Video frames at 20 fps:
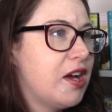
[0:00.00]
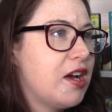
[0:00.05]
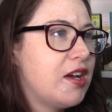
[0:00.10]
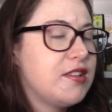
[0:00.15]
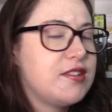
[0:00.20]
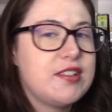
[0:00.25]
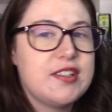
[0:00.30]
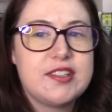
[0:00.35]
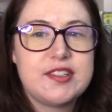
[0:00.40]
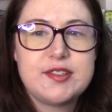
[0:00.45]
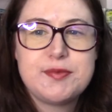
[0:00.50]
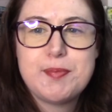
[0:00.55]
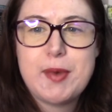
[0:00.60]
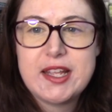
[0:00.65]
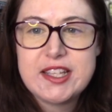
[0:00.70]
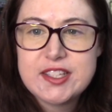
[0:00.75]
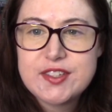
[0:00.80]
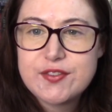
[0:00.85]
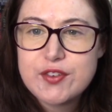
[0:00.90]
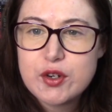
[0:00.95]

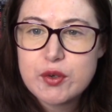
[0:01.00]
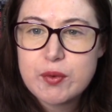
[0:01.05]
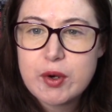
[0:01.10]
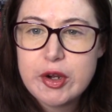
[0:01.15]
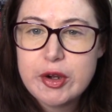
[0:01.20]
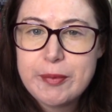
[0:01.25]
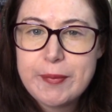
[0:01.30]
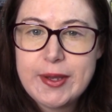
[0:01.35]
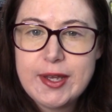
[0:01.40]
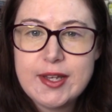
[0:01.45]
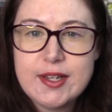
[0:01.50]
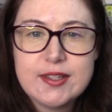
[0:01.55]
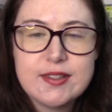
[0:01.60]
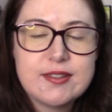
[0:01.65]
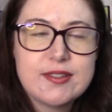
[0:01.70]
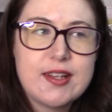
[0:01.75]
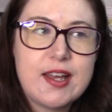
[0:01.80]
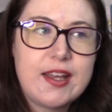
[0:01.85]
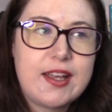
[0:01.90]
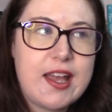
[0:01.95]
suspenseful
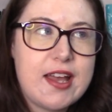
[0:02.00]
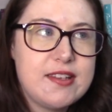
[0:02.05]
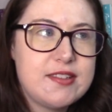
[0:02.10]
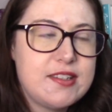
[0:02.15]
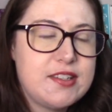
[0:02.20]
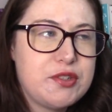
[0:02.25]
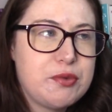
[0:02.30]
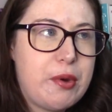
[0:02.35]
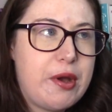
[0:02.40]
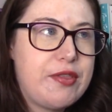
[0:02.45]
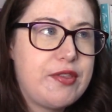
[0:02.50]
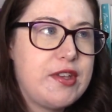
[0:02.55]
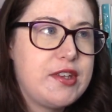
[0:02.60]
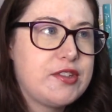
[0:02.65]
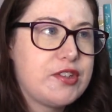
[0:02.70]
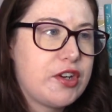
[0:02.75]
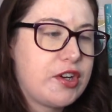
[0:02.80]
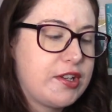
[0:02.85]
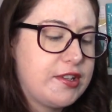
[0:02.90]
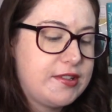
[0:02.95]
romance, I guess is what these
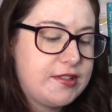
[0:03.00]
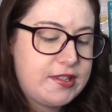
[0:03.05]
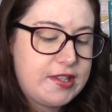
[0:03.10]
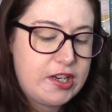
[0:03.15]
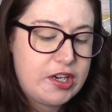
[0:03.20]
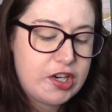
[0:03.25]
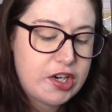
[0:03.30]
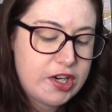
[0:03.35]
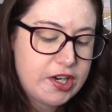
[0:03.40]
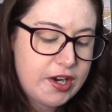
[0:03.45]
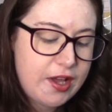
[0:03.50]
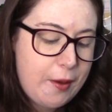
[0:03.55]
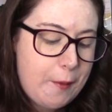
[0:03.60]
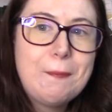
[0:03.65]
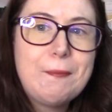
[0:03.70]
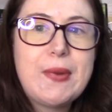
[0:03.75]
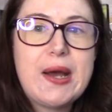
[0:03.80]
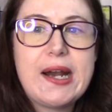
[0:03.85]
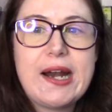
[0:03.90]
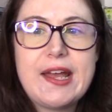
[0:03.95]
are considered.
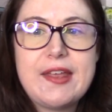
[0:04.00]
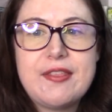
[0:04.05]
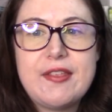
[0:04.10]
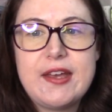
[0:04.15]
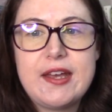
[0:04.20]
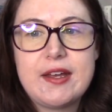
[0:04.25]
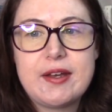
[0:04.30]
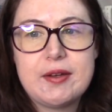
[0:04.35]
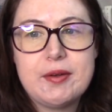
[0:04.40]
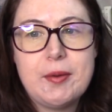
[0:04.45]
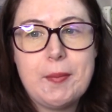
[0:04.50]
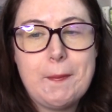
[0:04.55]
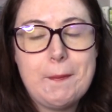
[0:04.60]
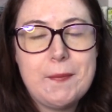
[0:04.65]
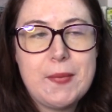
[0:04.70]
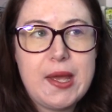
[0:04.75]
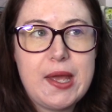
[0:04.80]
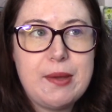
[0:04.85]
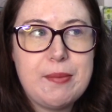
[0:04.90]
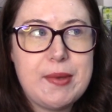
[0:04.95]
But I think
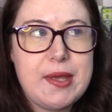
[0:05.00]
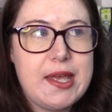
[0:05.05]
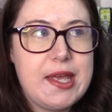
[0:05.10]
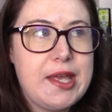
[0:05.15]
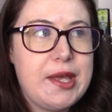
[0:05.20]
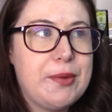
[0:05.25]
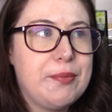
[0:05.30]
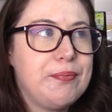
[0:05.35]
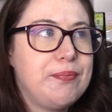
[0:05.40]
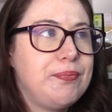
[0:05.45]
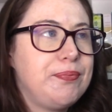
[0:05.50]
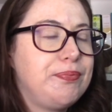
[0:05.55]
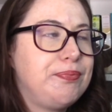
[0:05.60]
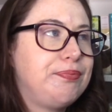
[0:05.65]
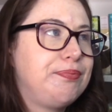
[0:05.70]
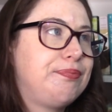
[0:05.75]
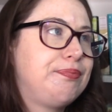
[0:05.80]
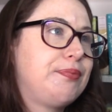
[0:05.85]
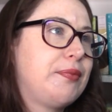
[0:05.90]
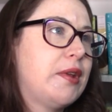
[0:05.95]
maybe
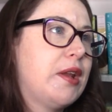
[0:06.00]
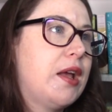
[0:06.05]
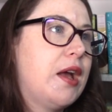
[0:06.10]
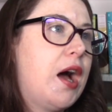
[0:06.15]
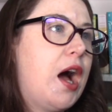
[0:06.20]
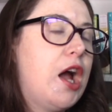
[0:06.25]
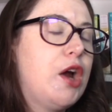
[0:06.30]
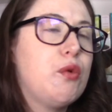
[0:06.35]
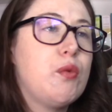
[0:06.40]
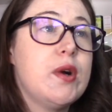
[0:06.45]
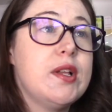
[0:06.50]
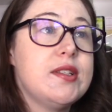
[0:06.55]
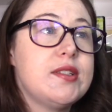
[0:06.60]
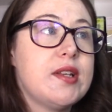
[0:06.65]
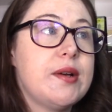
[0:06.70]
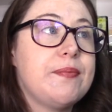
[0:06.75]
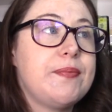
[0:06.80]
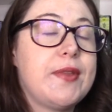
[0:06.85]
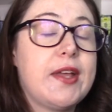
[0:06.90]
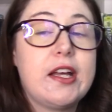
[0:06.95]
I want
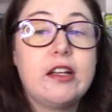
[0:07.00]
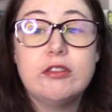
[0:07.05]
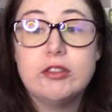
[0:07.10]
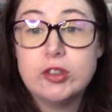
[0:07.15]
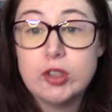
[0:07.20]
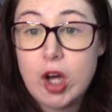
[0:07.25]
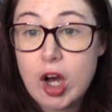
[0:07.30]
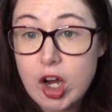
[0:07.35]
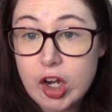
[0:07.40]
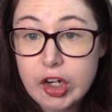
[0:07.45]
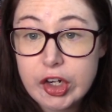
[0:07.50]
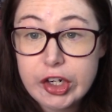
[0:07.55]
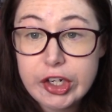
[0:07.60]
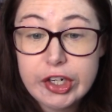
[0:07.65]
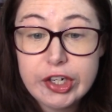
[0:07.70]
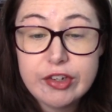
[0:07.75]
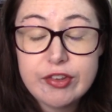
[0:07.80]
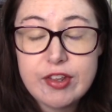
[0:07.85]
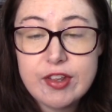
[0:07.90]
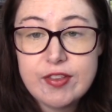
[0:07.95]
something
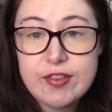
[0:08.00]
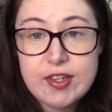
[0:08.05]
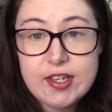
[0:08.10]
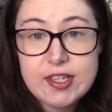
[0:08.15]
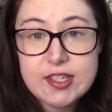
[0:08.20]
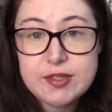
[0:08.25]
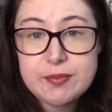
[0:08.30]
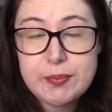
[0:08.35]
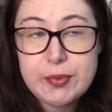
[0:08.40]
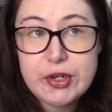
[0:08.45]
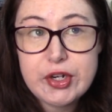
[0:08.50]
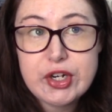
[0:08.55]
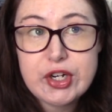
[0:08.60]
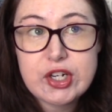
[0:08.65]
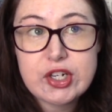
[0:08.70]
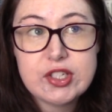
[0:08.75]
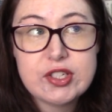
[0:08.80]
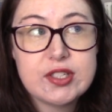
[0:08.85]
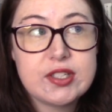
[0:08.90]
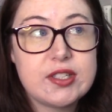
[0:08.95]
longer than these
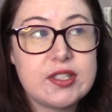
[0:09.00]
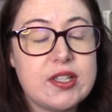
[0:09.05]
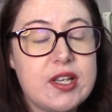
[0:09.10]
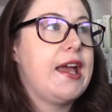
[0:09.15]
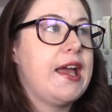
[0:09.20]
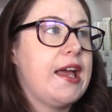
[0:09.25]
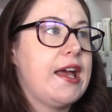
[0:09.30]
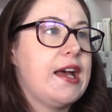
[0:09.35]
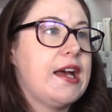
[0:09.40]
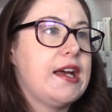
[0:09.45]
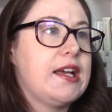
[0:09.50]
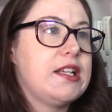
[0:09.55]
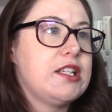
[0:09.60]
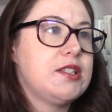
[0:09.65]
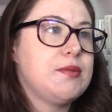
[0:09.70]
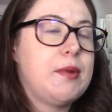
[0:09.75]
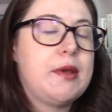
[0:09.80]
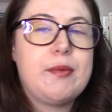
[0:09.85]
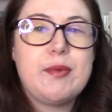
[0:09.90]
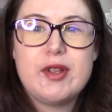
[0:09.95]
books
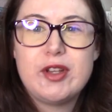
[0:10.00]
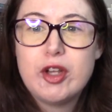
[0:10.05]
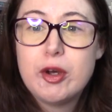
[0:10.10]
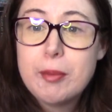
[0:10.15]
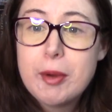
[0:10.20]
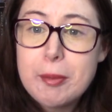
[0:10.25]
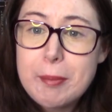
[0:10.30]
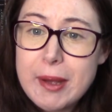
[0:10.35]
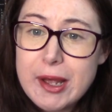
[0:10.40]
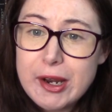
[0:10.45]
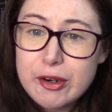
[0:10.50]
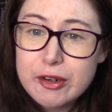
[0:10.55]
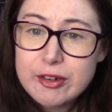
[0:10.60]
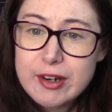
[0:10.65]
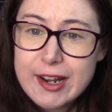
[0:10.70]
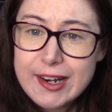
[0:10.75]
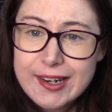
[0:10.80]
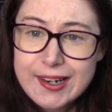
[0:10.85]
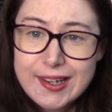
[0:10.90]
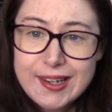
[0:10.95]
and maybe a little bit better
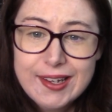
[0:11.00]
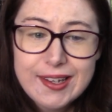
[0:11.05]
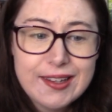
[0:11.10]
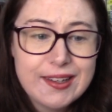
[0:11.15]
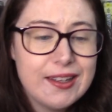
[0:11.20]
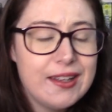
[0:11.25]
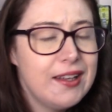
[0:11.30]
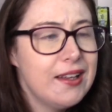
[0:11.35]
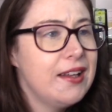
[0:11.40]
writing.